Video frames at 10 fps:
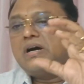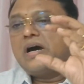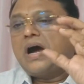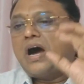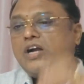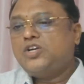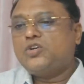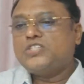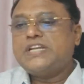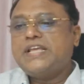
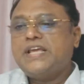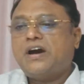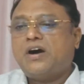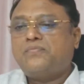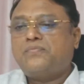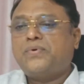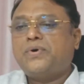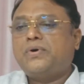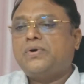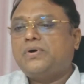ontogeny
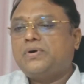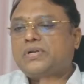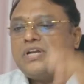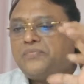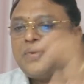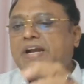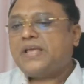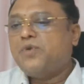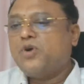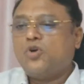of different
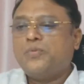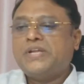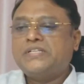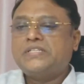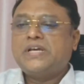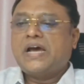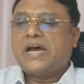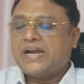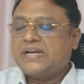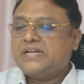hemoglobins
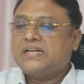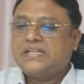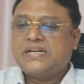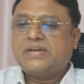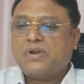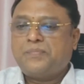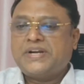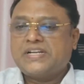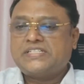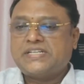and in the
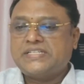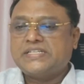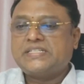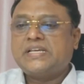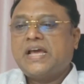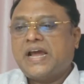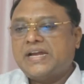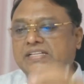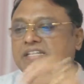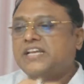developmental stages,
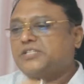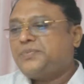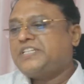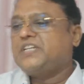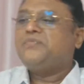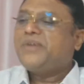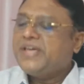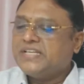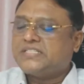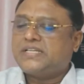and gene expression
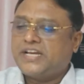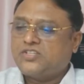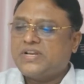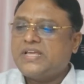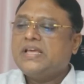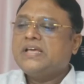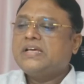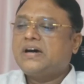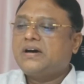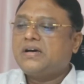varies. Actually,
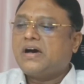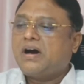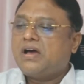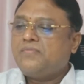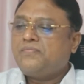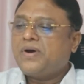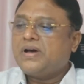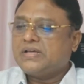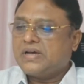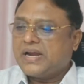
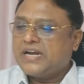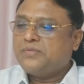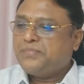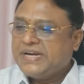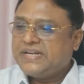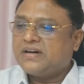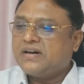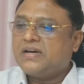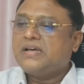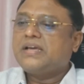alpha and
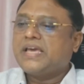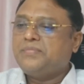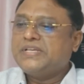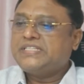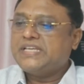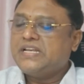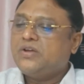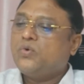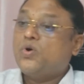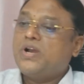beta can be seen
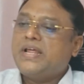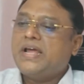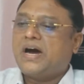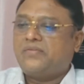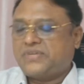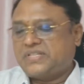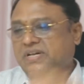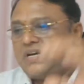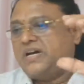only after the